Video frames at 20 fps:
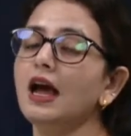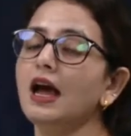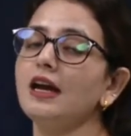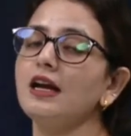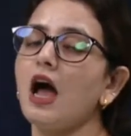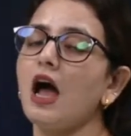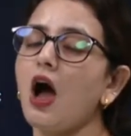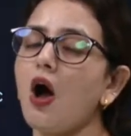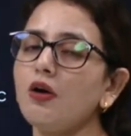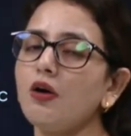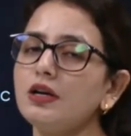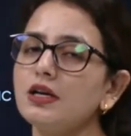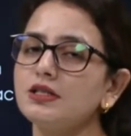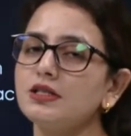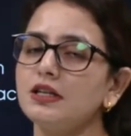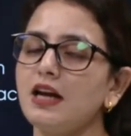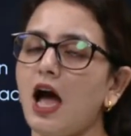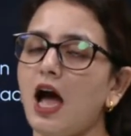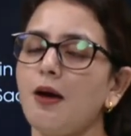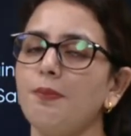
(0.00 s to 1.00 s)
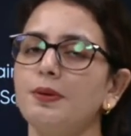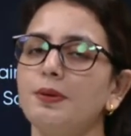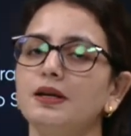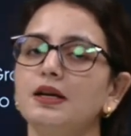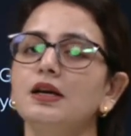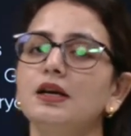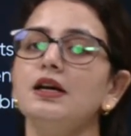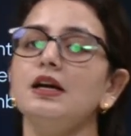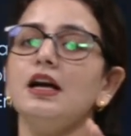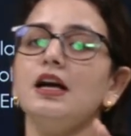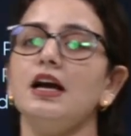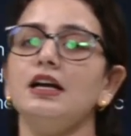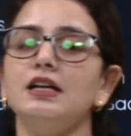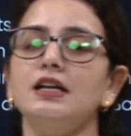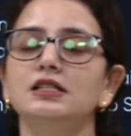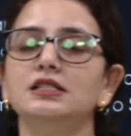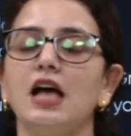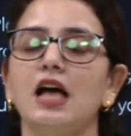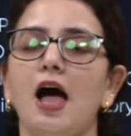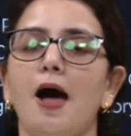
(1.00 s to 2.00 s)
And how does it happen? It is